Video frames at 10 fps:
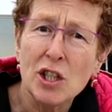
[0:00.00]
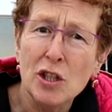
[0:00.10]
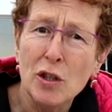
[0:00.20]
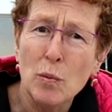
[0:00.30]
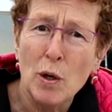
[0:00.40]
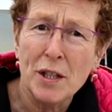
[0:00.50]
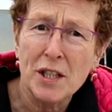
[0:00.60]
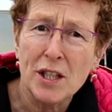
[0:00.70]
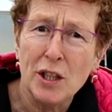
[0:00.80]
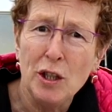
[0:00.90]
to the
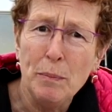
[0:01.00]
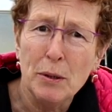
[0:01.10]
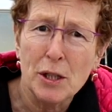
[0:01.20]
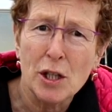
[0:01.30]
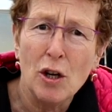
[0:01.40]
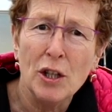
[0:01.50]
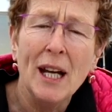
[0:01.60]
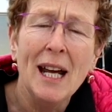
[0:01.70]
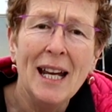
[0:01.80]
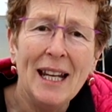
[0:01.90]
ones that you put on
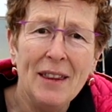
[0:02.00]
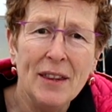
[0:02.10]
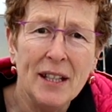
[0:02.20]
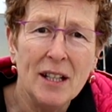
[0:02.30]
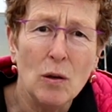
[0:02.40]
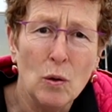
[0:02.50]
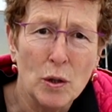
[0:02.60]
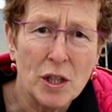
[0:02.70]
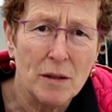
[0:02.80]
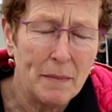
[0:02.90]
in the
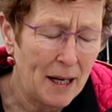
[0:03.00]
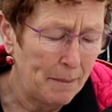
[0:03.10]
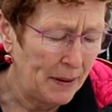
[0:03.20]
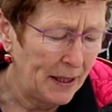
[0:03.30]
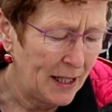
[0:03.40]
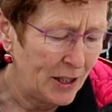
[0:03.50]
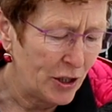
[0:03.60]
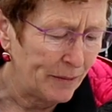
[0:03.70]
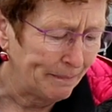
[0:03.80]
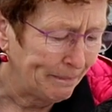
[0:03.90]
autumn
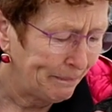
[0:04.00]
application.